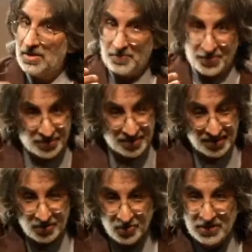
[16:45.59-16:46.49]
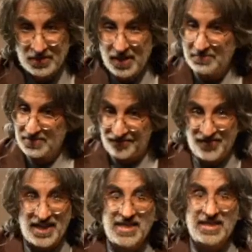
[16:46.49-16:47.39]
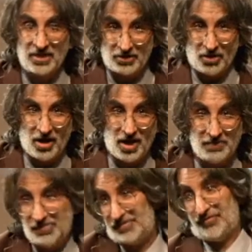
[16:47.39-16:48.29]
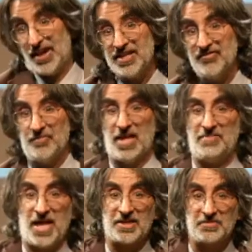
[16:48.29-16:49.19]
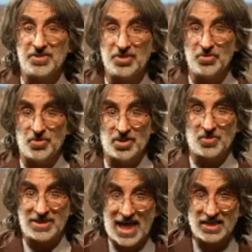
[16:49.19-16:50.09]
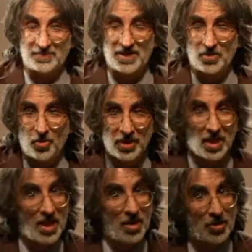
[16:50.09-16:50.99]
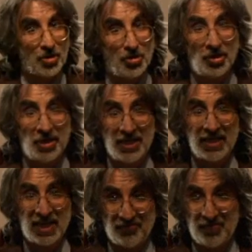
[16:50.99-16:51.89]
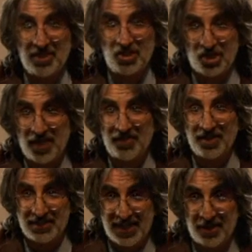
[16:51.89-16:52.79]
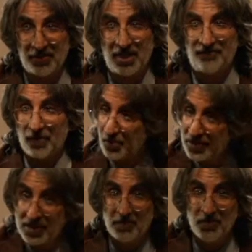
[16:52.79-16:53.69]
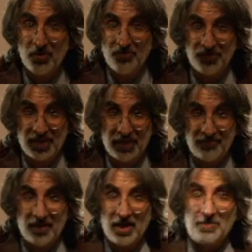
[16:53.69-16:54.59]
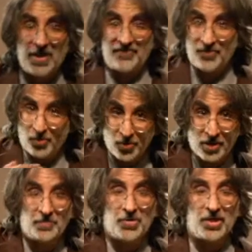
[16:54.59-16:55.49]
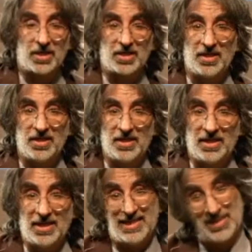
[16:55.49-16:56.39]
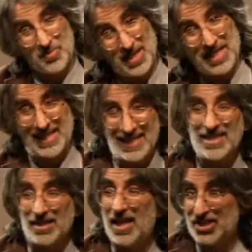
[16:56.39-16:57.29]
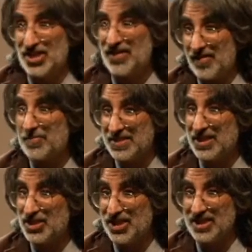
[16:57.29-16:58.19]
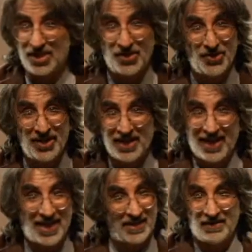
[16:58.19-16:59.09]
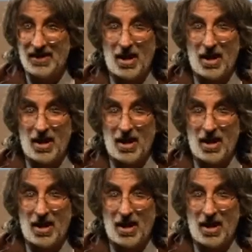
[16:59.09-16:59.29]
the person who was um, defending the law, a friend of mine, Malcolm Stewart, was asked by the court could the government shut this down if it weren't a movie, but if it were a book? I said, Well, I think the logic of our position is it could. And